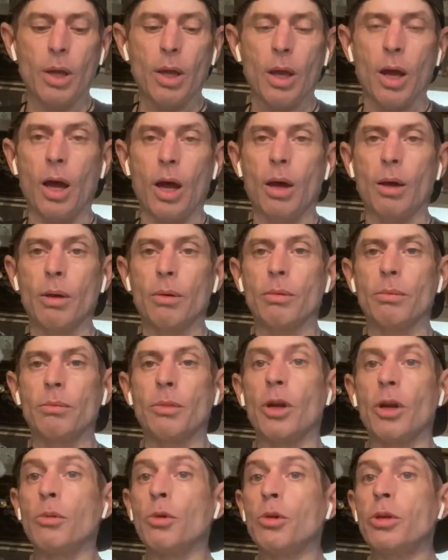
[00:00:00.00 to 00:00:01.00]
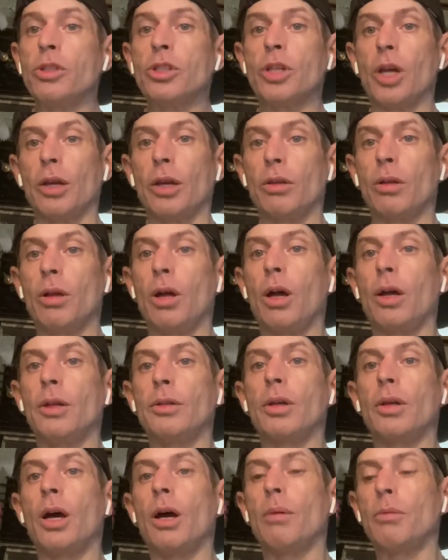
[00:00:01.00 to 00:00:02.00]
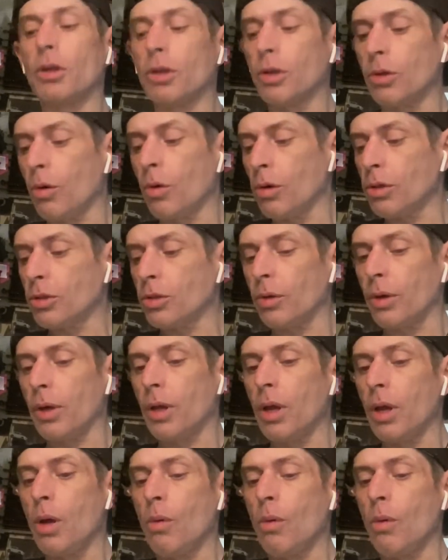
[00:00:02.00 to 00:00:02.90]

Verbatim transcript: uh, Mary Moody's channel on uh, American Horror Story.